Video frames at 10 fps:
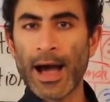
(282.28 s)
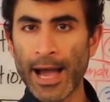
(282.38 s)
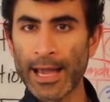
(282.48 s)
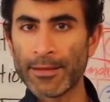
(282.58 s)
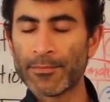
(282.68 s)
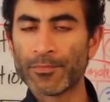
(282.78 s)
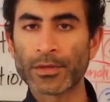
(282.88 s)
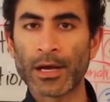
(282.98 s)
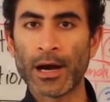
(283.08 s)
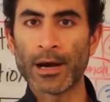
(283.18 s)
I
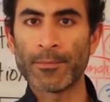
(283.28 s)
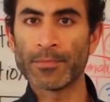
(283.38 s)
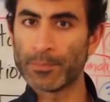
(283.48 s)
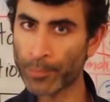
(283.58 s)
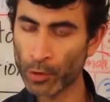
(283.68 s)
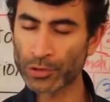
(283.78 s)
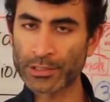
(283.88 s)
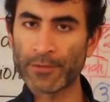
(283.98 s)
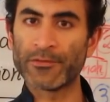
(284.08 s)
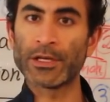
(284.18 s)
uh,
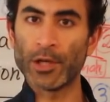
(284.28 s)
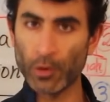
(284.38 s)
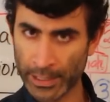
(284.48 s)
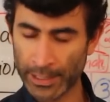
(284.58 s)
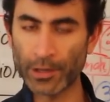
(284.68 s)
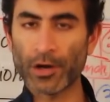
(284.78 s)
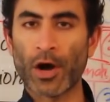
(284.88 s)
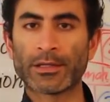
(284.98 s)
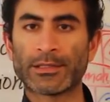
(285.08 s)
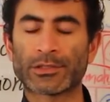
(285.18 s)
post a video here
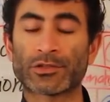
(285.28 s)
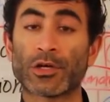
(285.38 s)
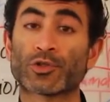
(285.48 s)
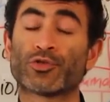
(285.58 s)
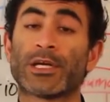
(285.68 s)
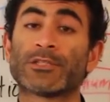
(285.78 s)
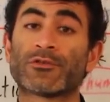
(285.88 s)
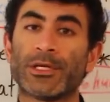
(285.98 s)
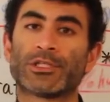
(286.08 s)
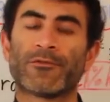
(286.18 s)
on the Testosterone
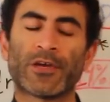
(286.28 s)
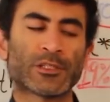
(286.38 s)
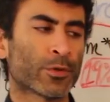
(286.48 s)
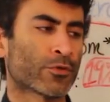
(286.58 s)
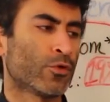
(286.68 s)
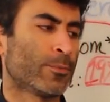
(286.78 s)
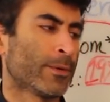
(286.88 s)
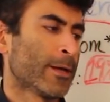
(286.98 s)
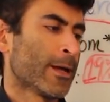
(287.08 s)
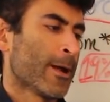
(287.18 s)
Transformation Facebook
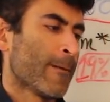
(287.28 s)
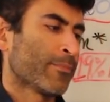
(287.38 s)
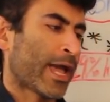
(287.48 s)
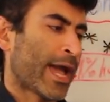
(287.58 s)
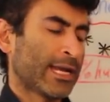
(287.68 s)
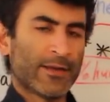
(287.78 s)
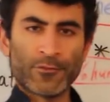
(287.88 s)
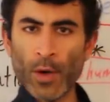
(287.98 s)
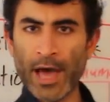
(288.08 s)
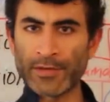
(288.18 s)
group. And
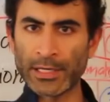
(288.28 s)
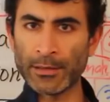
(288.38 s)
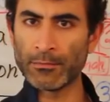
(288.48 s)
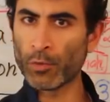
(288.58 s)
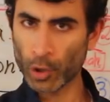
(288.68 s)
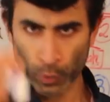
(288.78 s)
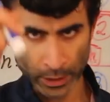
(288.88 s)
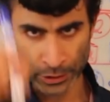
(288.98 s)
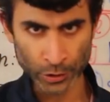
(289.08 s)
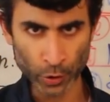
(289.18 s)
if you have any more
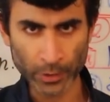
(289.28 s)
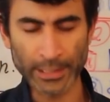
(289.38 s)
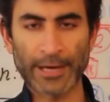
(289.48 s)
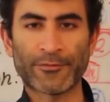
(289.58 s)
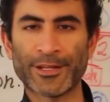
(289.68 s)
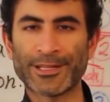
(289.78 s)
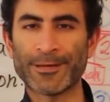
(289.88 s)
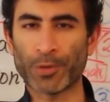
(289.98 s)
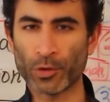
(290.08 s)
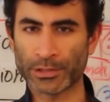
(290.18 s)
questions, you can
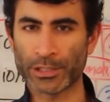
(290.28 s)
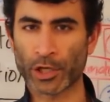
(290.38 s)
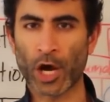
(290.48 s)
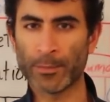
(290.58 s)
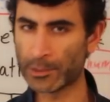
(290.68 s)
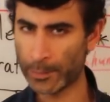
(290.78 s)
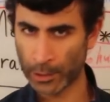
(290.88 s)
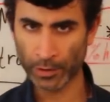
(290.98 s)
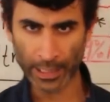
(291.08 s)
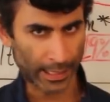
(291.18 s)
definitely post in the comments
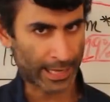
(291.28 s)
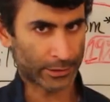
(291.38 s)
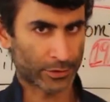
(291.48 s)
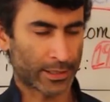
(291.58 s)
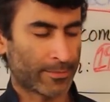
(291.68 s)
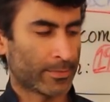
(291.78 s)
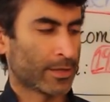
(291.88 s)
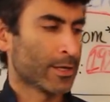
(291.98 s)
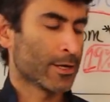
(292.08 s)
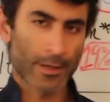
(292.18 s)
below and I'll answer them
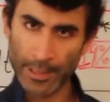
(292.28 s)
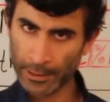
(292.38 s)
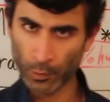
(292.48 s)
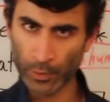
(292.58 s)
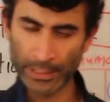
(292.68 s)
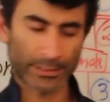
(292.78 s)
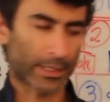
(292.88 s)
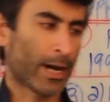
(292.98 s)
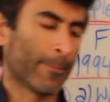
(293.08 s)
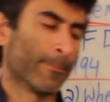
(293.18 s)
in the weeks
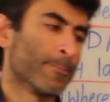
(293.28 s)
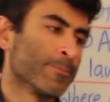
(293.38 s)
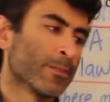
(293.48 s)
to come.